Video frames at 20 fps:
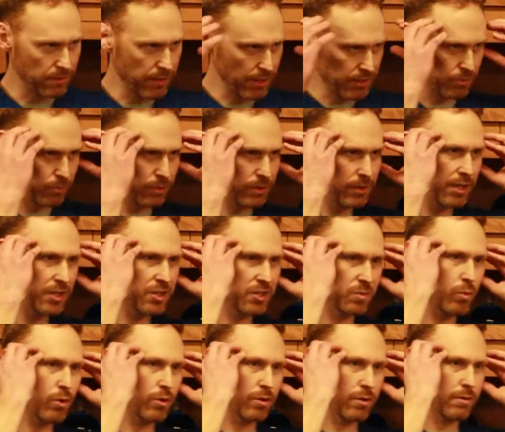let's release
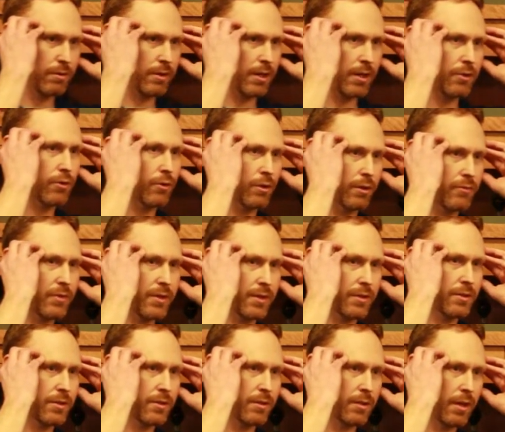more
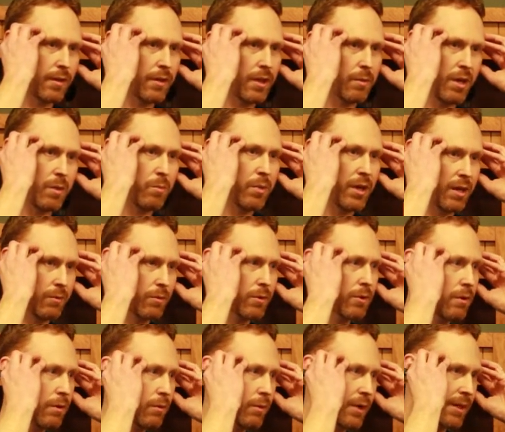endorphins and then my pain will
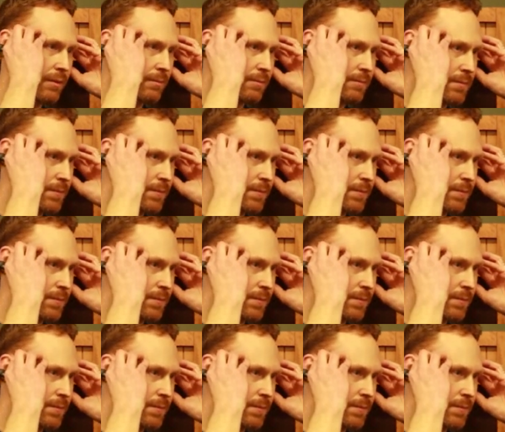go away.